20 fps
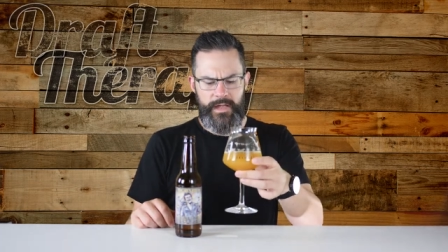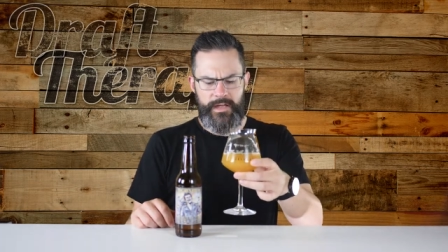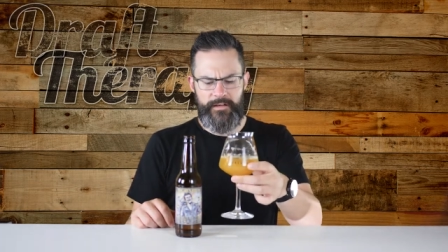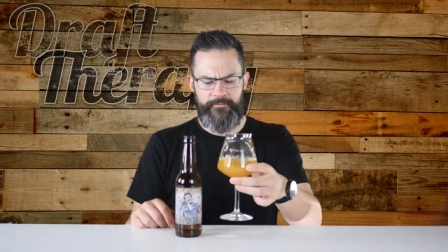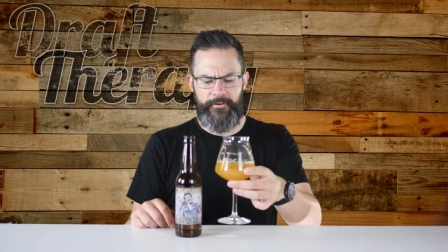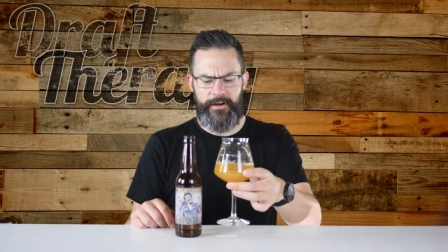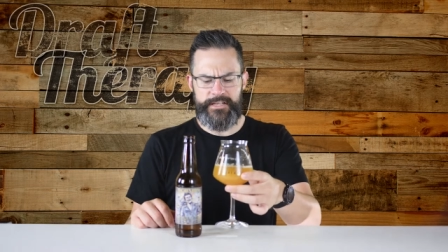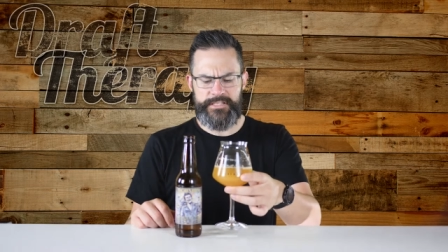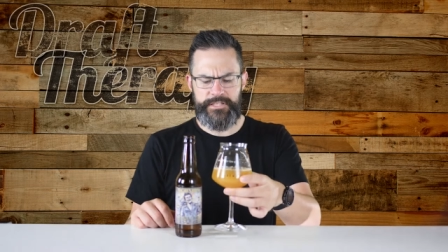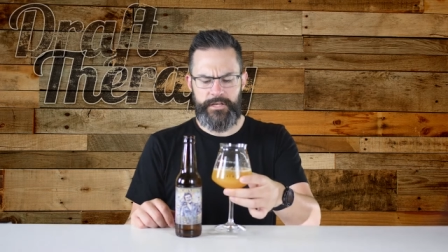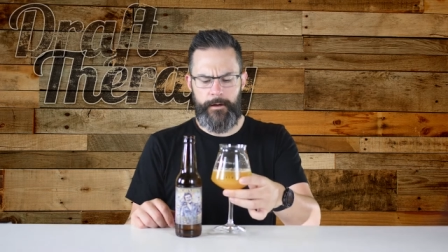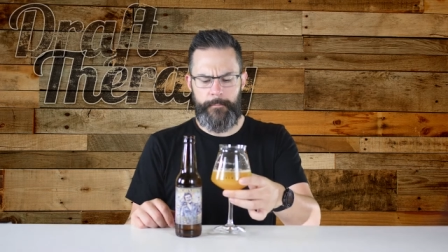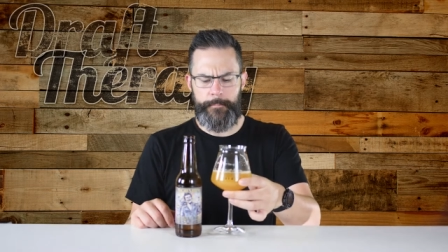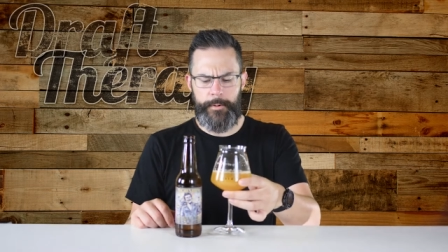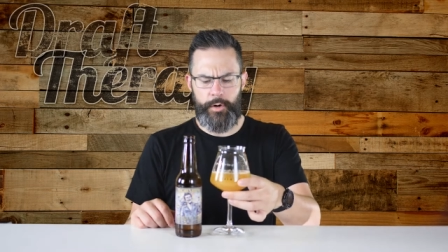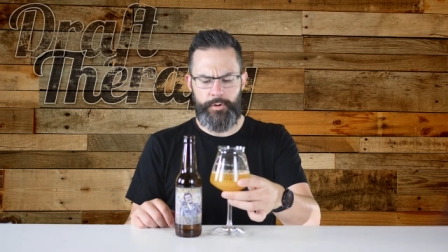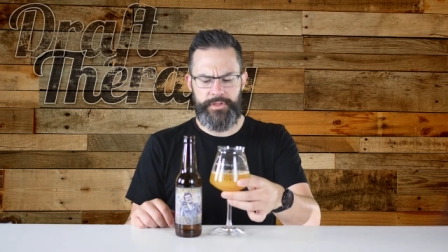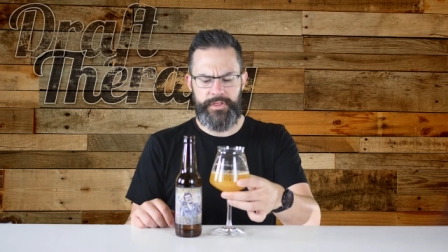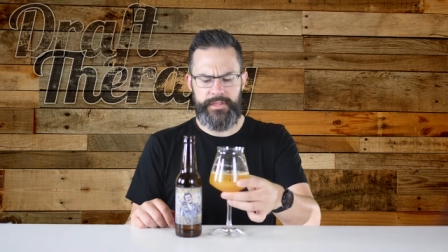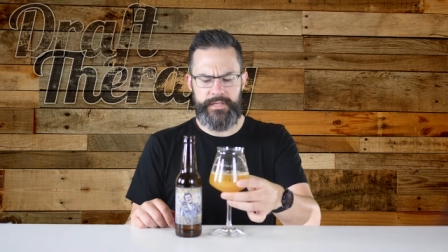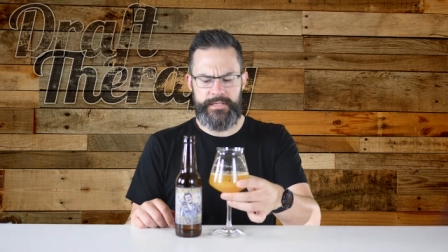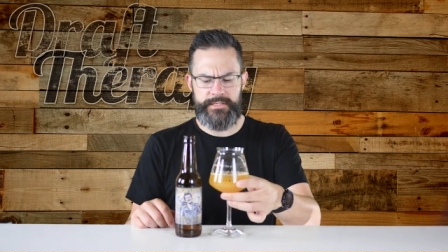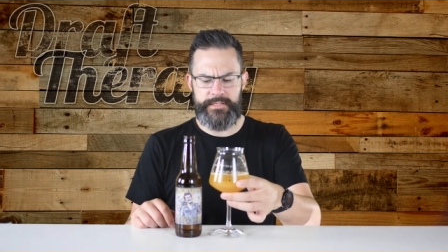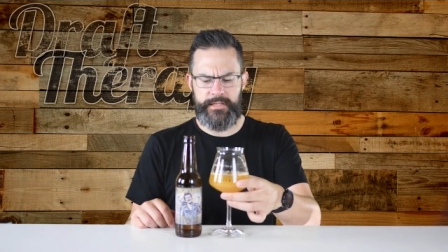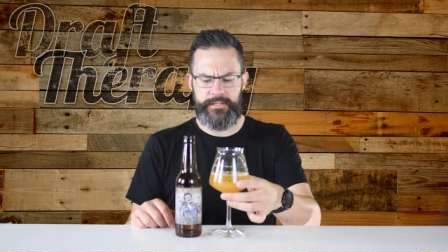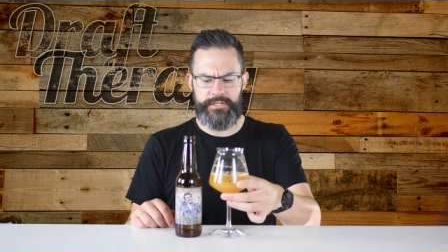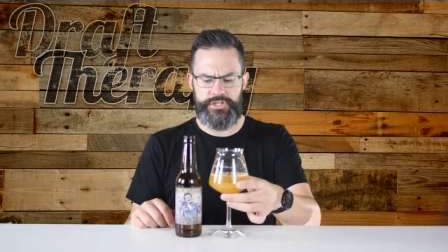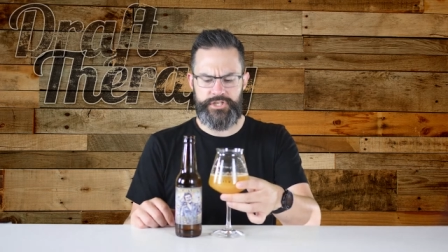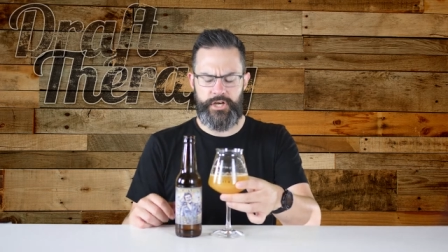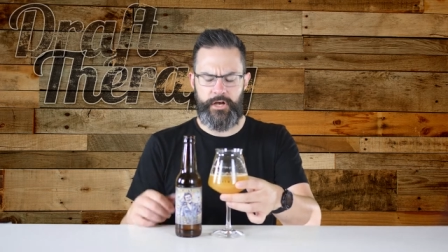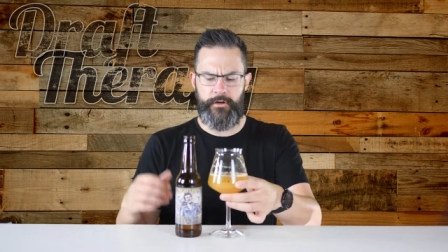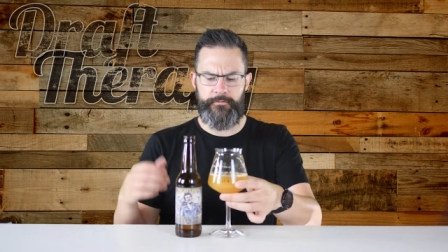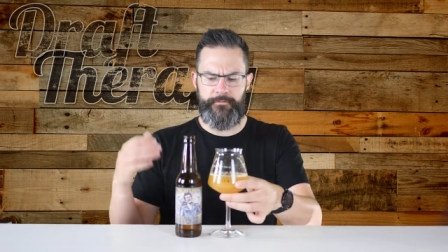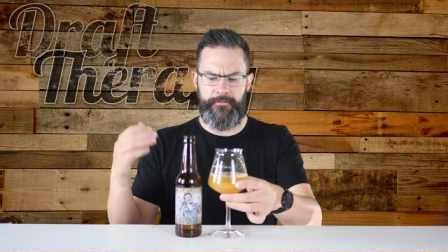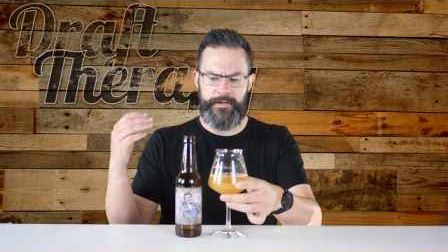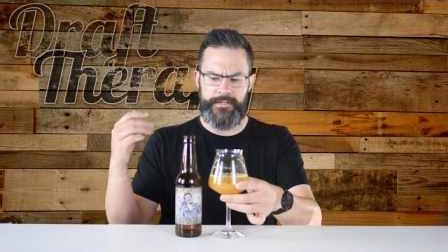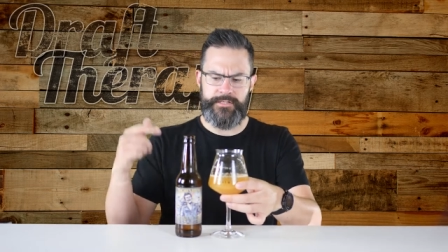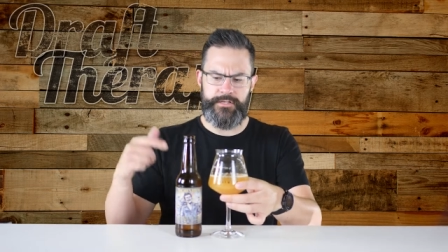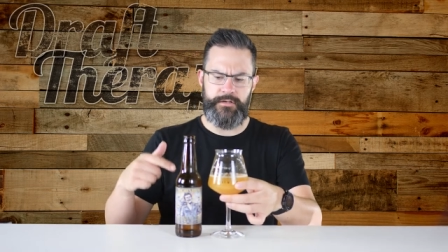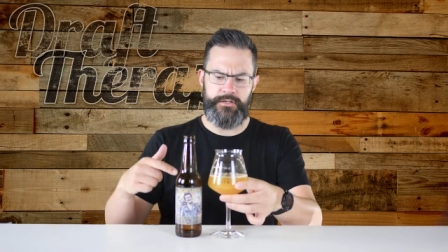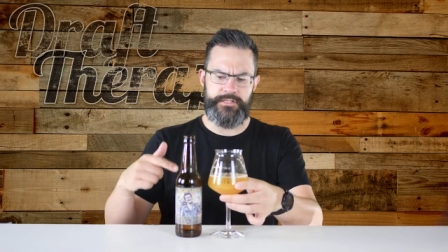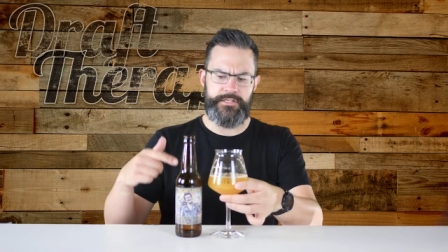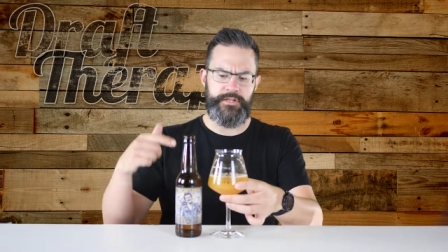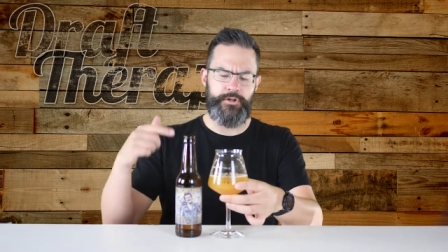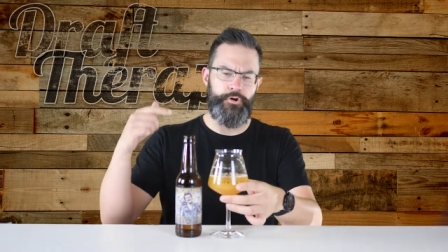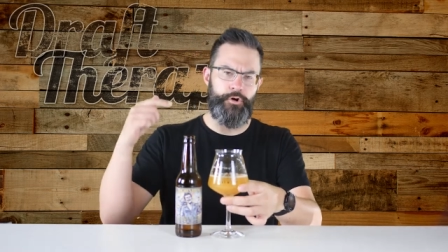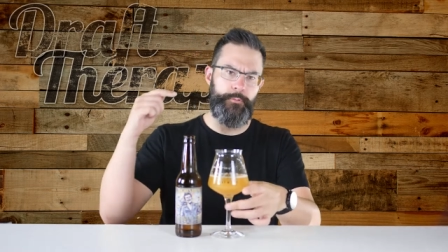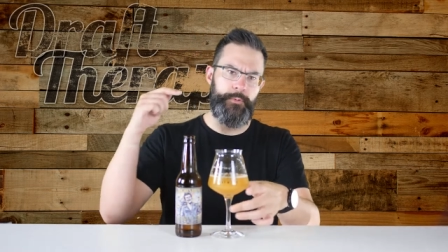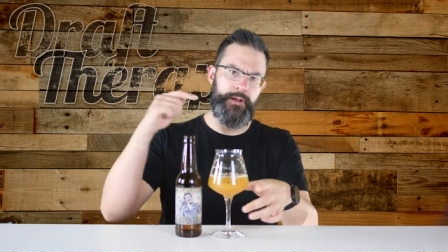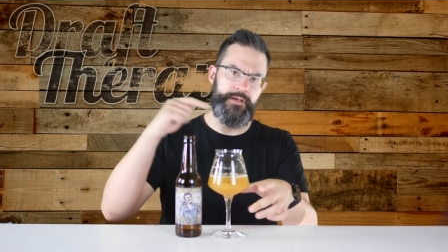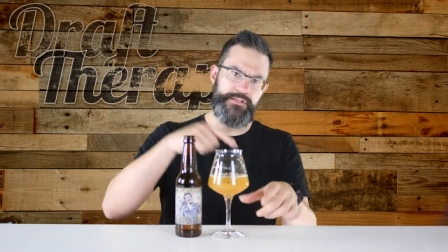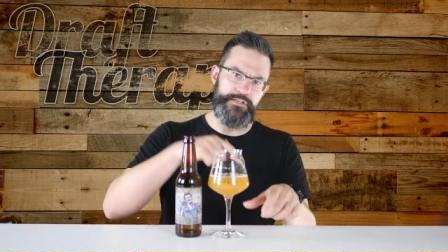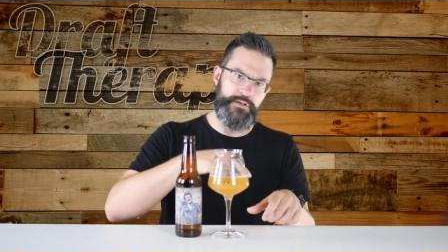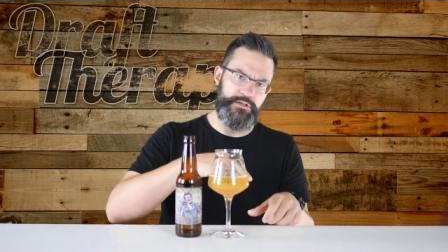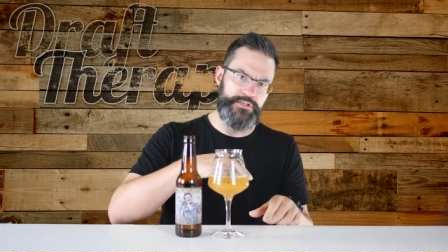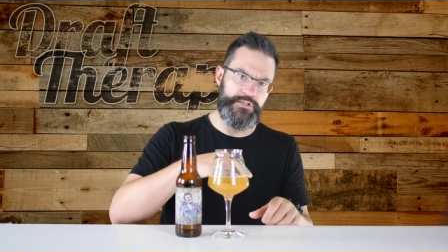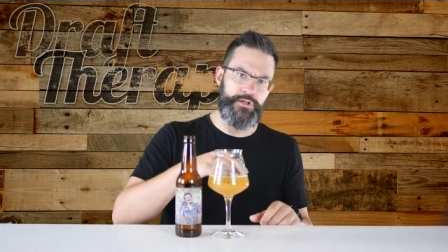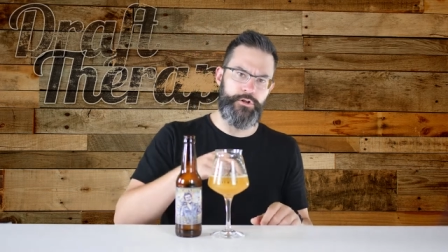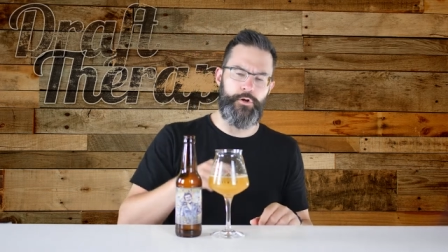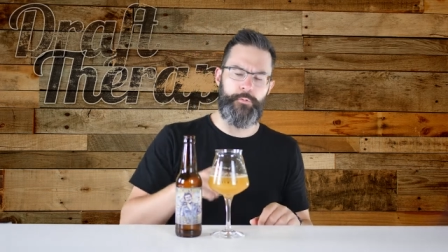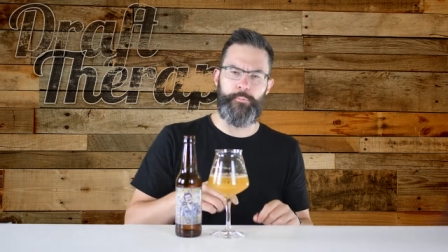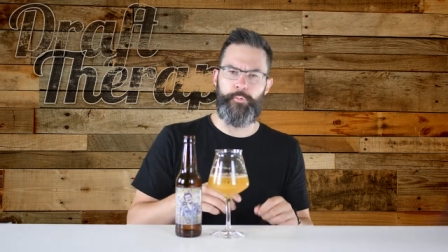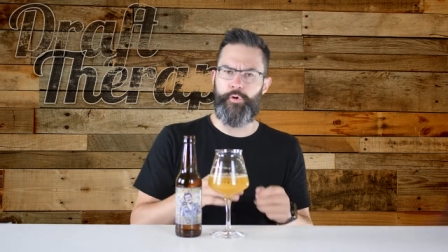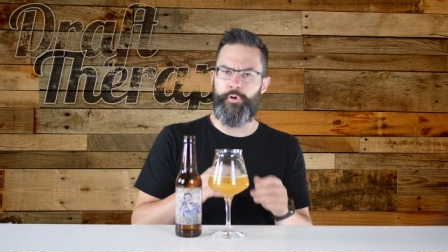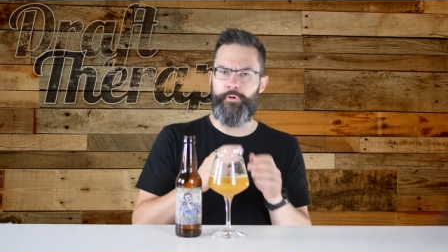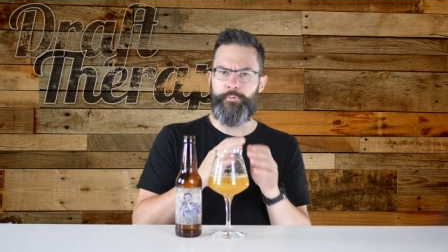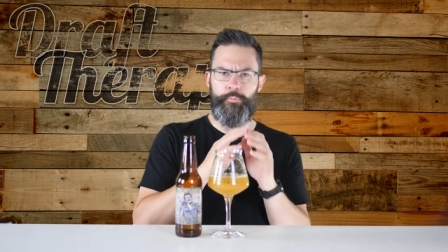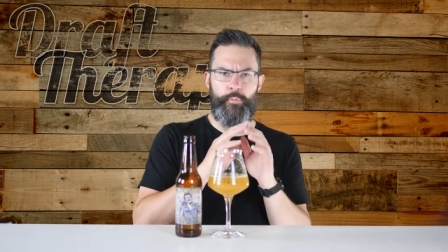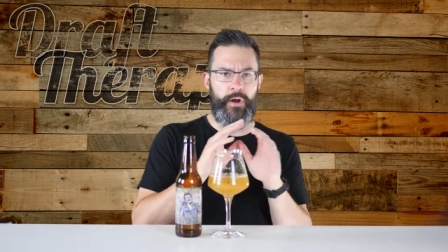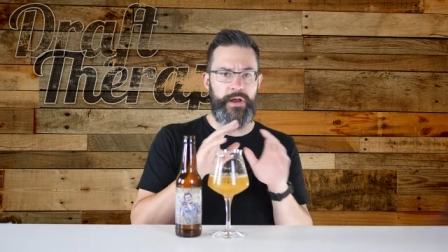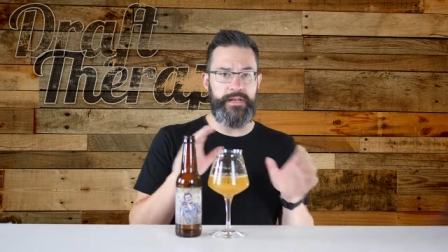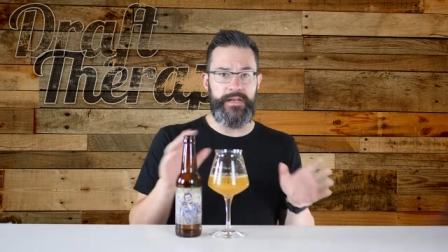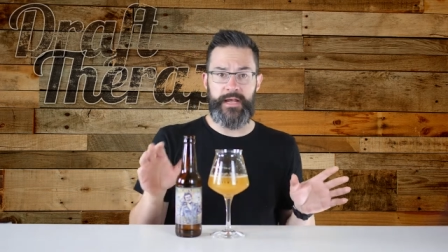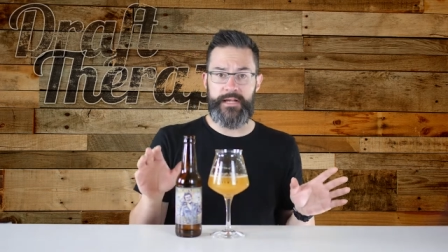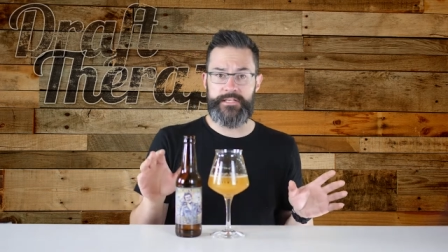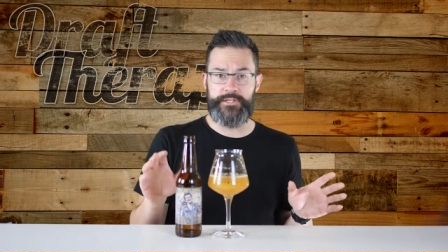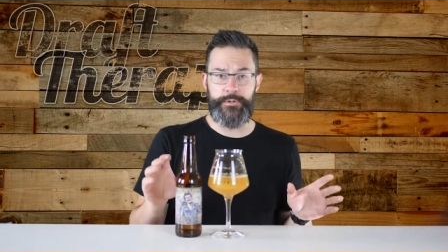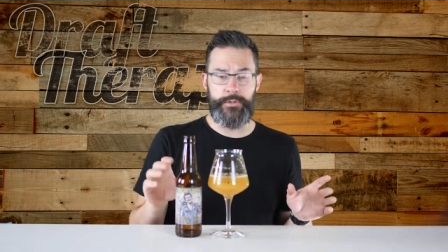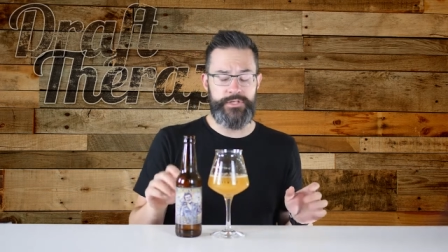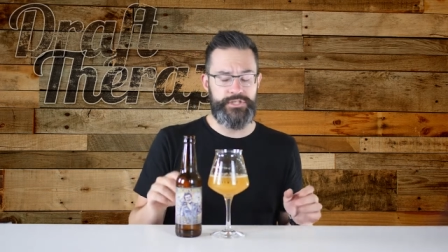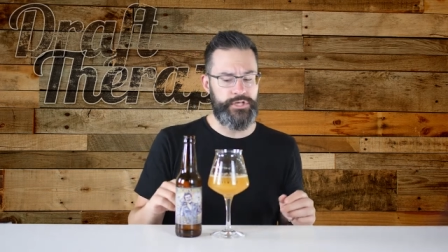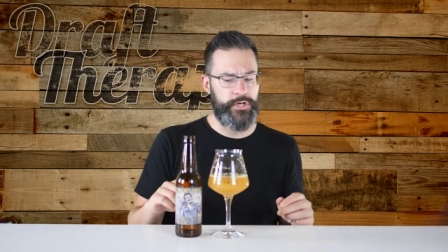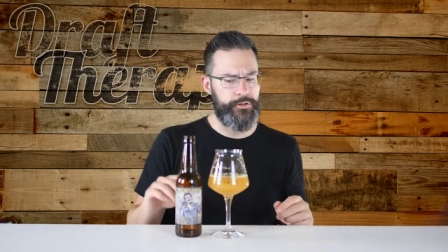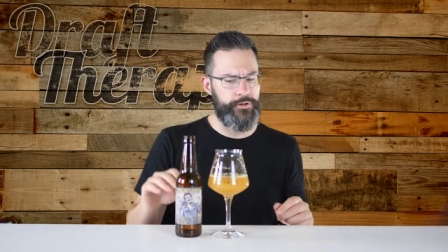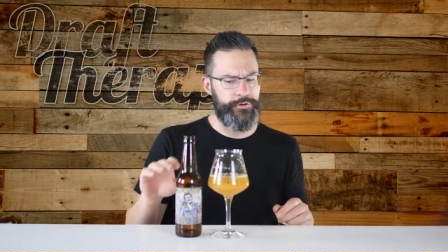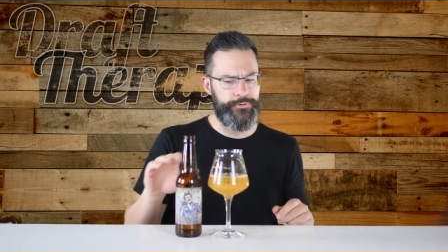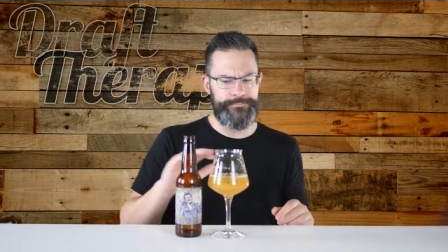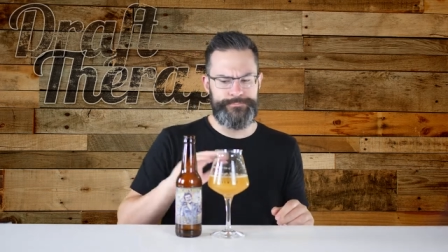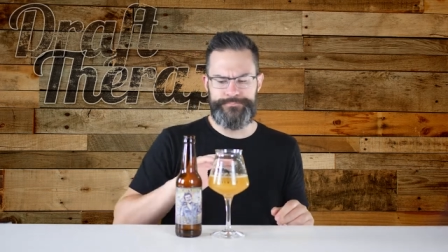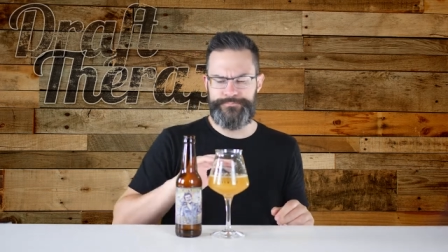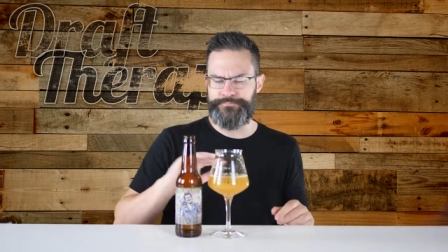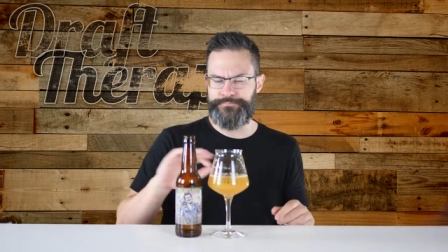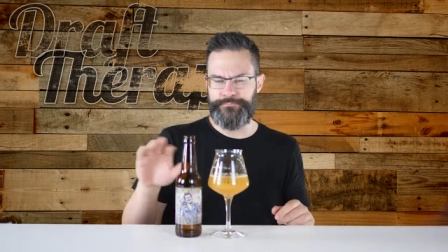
if I saw both of these on the shelf, if I saw Slurm and I saw Slurm Lord right next to each other,